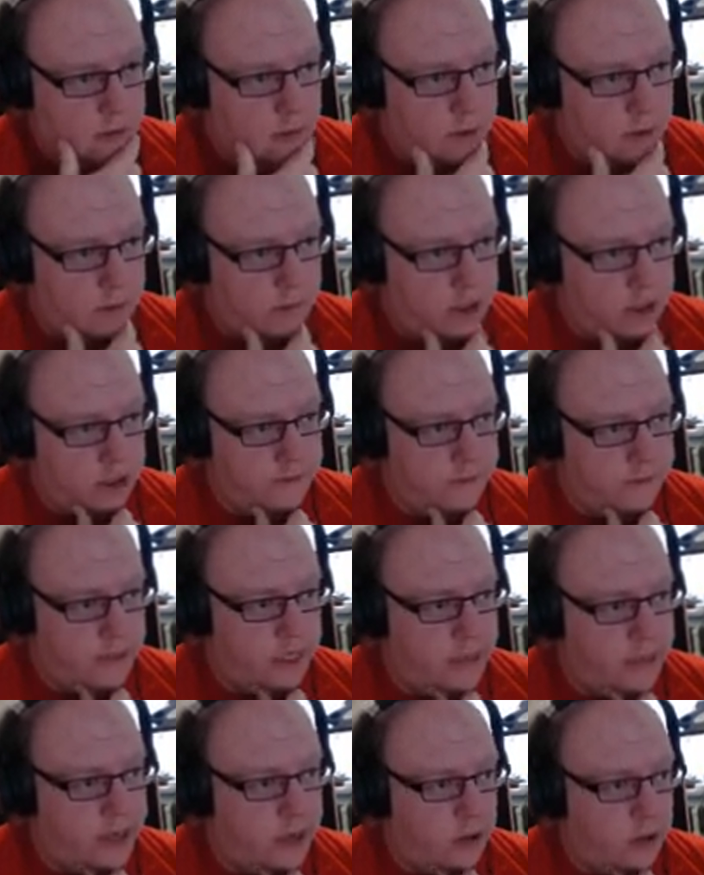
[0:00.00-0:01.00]
I'm just
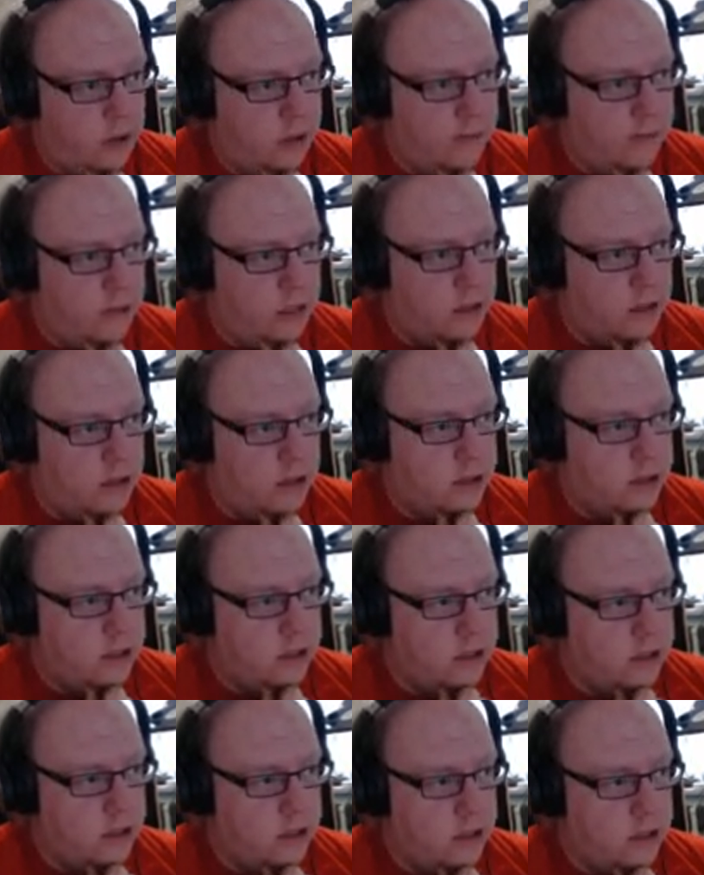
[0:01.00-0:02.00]
thinking about all the
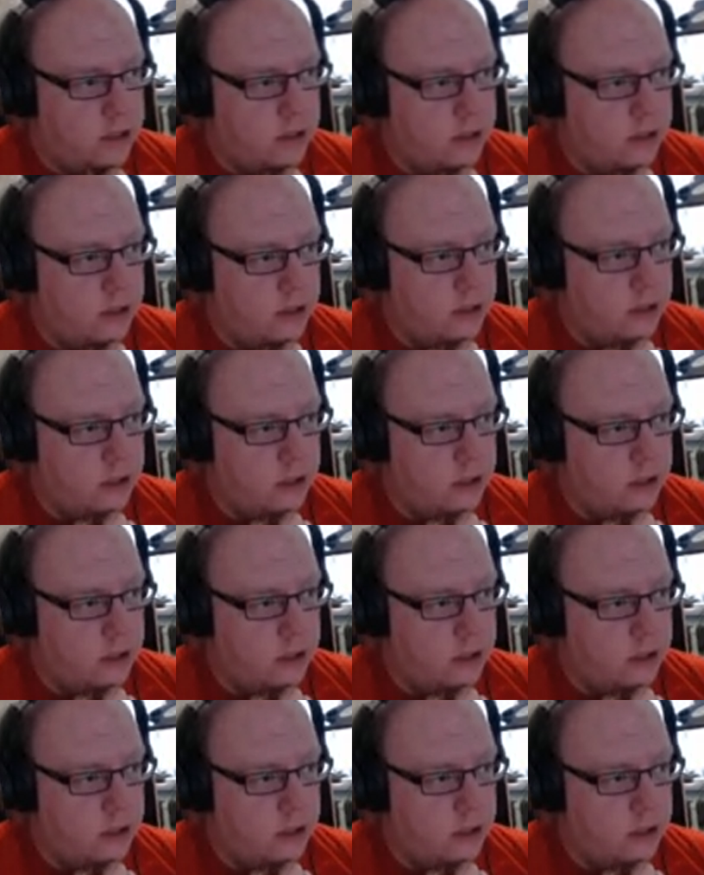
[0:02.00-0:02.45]
bosses.